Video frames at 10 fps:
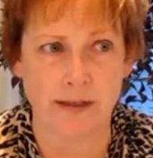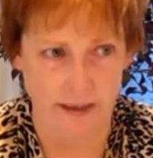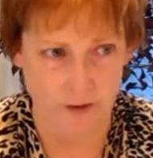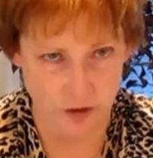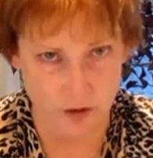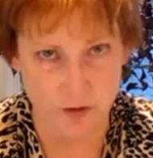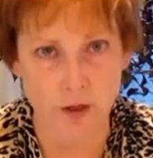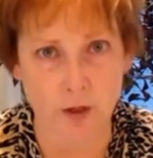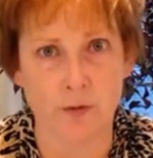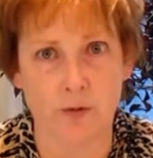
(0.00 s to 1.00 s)
that it should
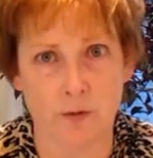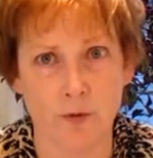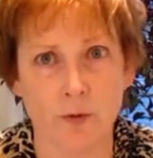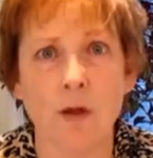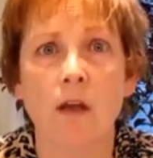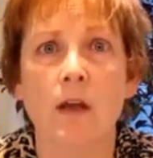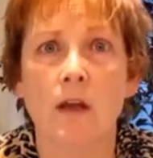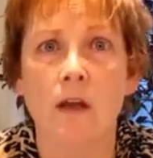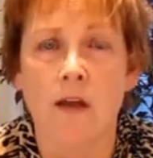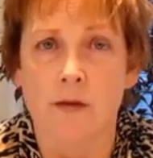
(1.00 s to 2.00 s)
go through
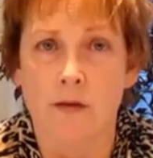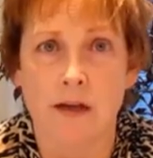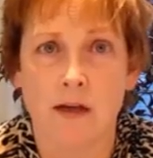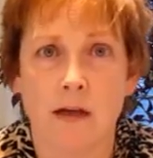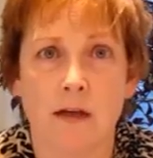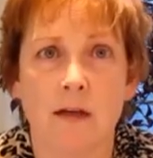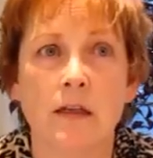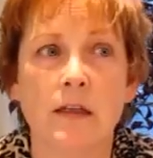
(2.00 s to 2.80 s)
the uh,